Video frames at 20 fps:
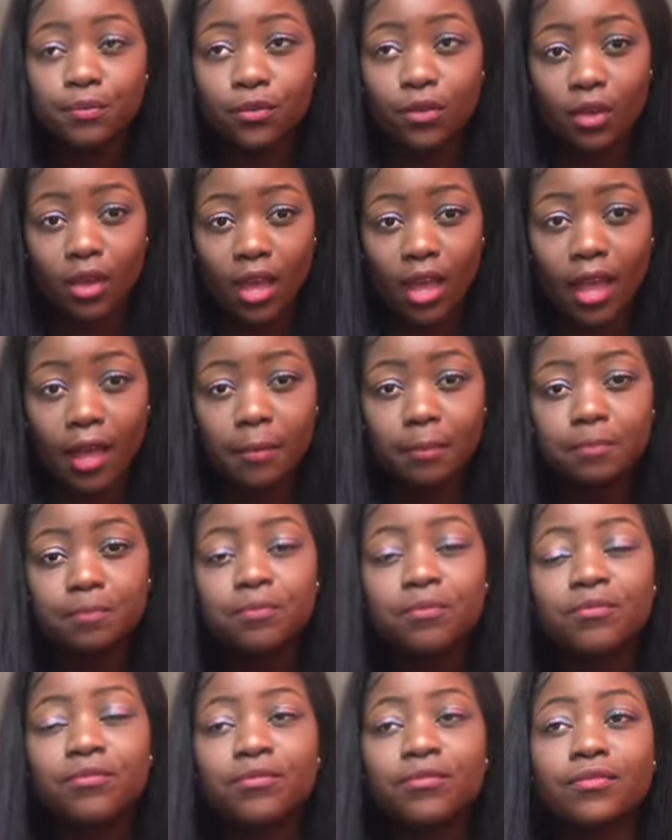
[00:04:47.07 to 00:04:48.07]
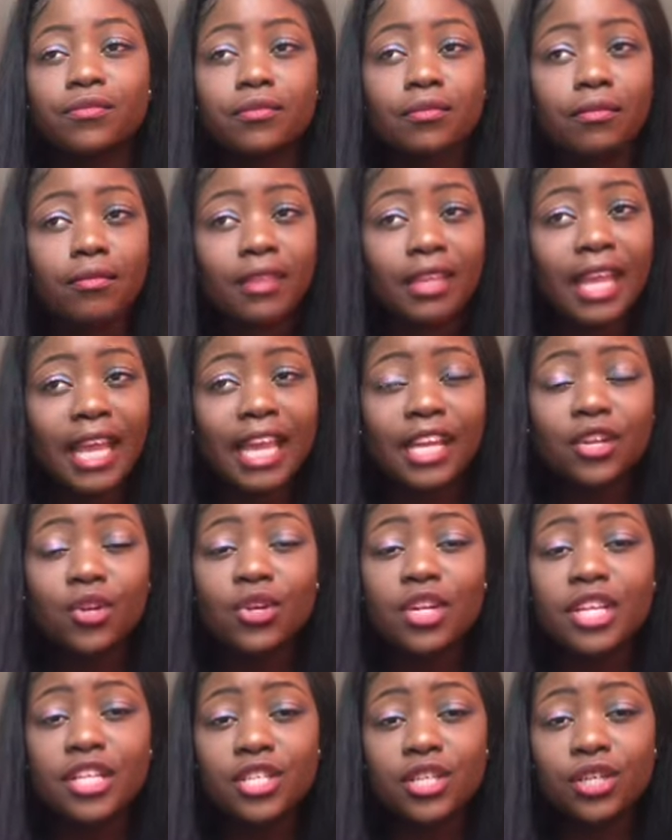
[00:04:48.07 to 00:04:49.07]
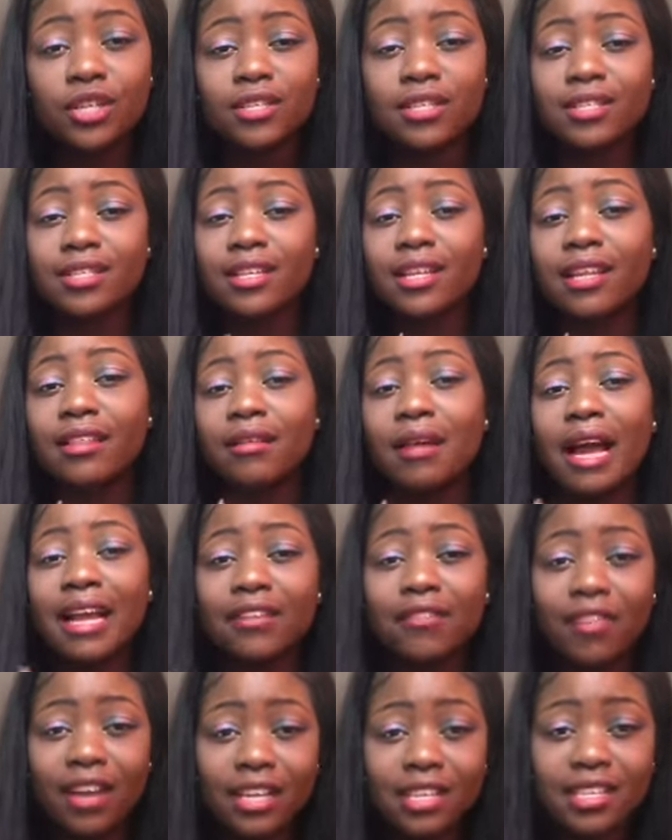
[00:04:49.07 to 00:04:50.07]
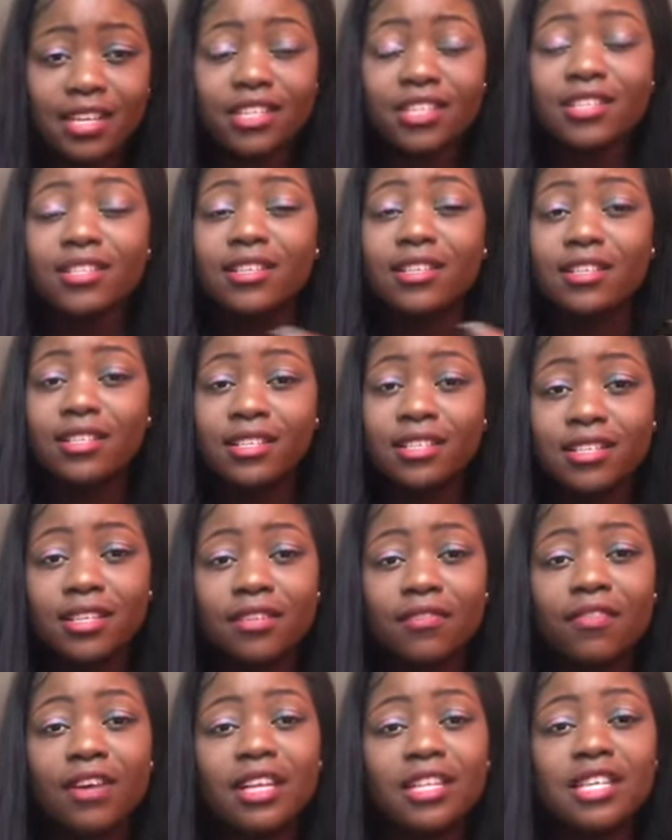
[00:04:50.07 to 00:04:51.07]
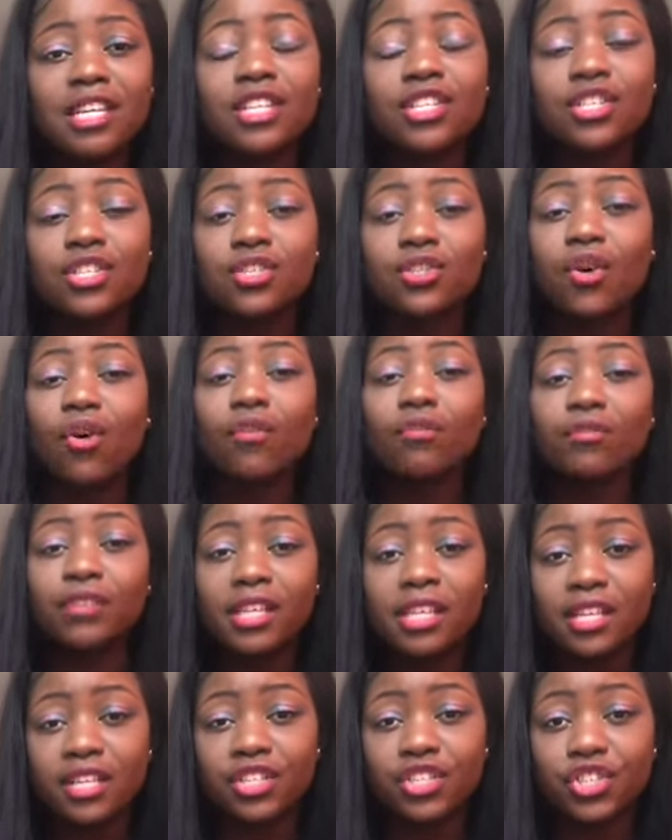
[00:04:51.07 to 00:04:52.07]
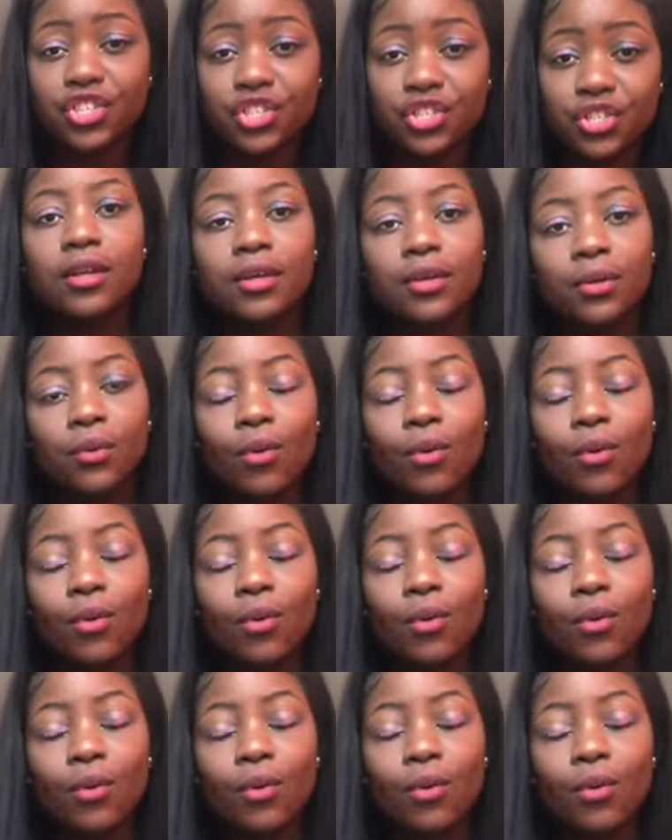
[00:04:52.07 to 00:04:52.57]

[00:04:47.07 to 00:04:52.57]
Okay, and you need to consider the advantages and disadvantages of each.